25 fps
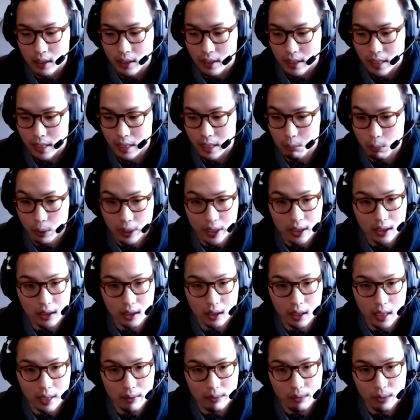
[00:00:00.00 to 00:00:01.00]
and bring it to
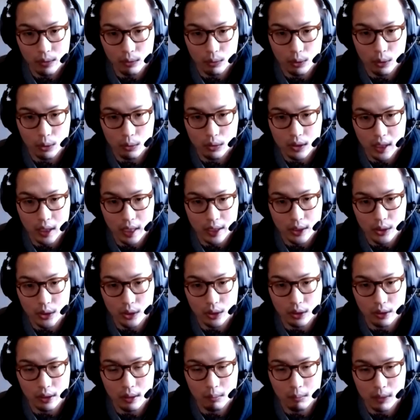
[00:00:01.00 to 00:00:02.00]
life through
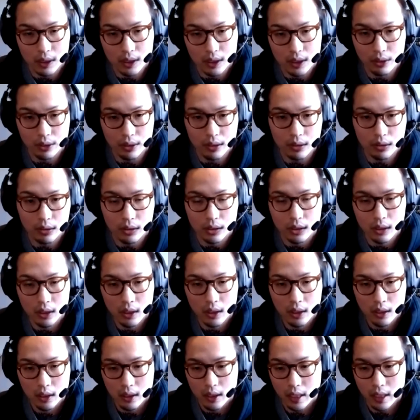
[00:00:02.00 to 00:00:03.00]
texture and materials
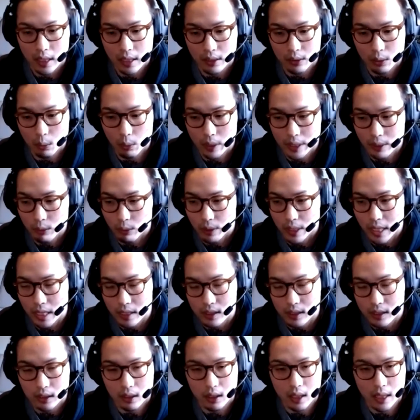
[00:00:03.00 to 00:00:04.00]
and the way it reacts
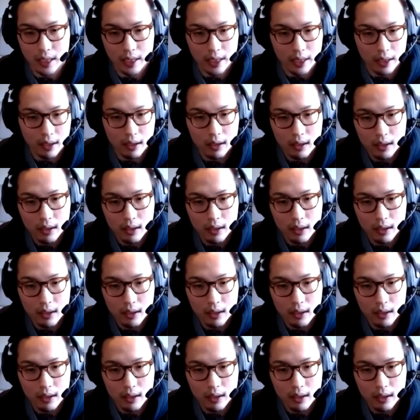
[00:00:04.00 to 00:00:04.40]
to lighting.